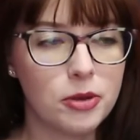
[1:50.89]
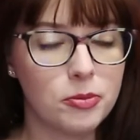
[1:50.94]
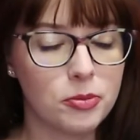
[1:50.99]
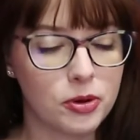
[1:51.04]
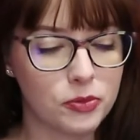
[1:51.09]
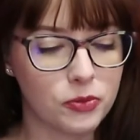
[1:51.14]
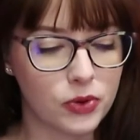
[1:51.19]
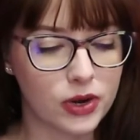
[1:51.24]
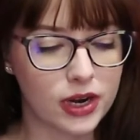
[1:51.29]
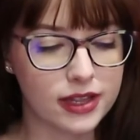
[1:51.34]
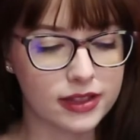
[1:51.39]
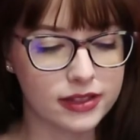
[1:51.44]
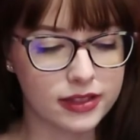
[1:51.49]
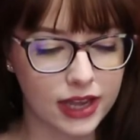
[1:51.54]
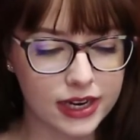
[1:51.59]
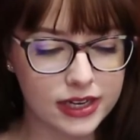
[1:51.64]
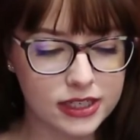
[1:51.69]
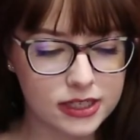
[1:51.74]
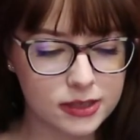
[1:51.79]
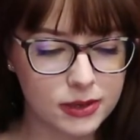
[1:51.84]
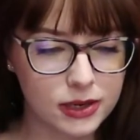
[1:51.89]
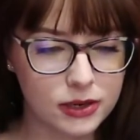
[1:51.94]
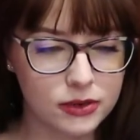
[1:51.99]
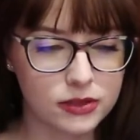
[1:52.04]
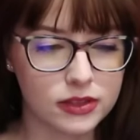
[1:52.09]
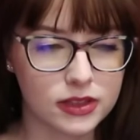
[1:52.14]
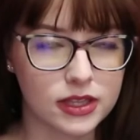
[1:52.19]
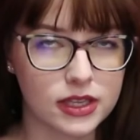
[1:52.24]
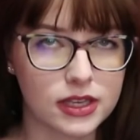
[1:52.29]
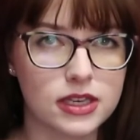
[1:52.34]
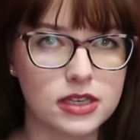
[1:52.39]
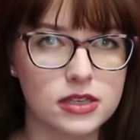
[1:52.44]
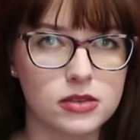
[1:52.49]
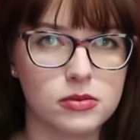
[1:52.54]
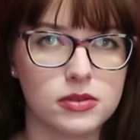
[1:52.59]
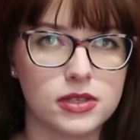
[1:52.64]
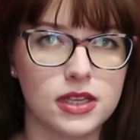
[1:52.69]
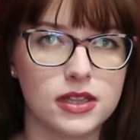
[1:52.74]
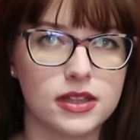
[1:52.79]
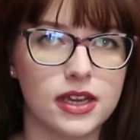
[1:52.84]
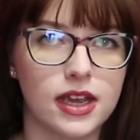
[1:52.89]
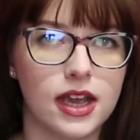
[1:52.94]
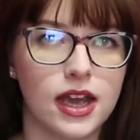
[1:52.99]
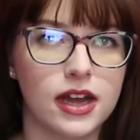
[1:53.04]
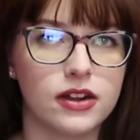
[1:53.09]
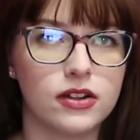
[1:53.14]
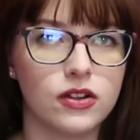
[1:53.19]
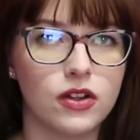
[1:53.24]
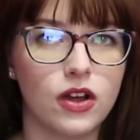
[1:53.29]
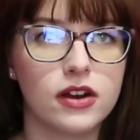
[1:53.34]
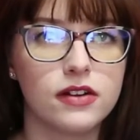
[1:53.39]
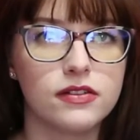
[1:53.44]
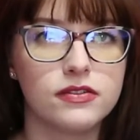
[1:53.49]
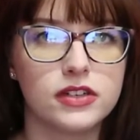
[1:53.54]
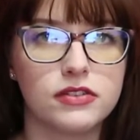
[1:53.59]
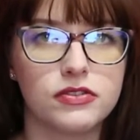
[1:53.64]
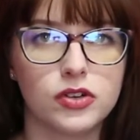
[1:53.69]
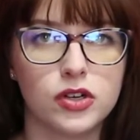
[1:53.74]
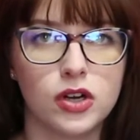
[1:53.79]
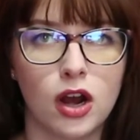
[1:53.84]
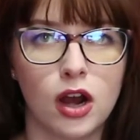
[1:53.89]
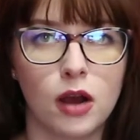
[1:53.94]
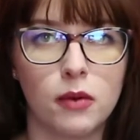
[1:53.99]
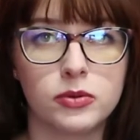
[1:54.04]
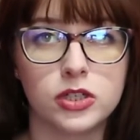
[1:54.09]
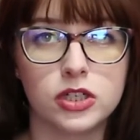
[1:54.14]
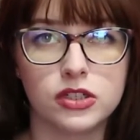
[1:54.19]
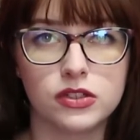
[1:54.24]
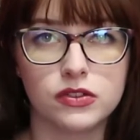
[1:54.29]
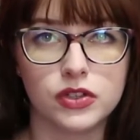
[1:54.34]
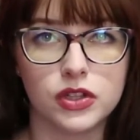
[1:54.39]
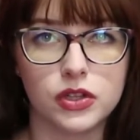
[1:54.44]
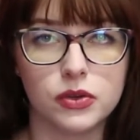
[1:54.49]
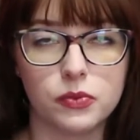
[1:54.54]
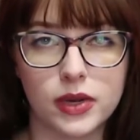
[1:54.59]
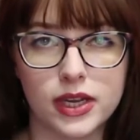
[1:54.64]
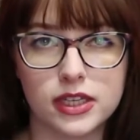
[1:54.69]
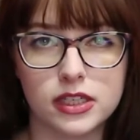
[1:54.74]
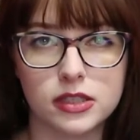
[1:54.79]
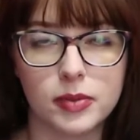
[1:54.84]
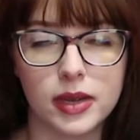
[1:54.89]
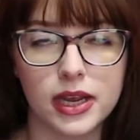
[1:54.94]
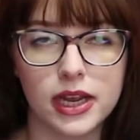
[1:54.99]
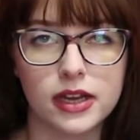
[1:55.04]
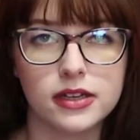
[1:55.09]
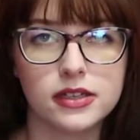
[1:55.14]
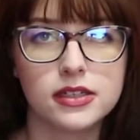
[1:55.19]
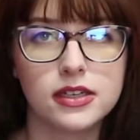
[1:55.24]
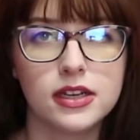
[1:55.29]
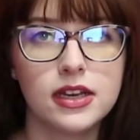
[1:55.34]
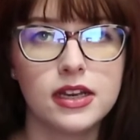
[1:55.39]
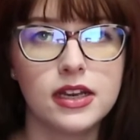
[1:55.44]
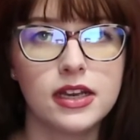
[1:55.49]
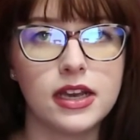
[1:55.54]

but what I liked about these was that they had a lot of different options for the waistband,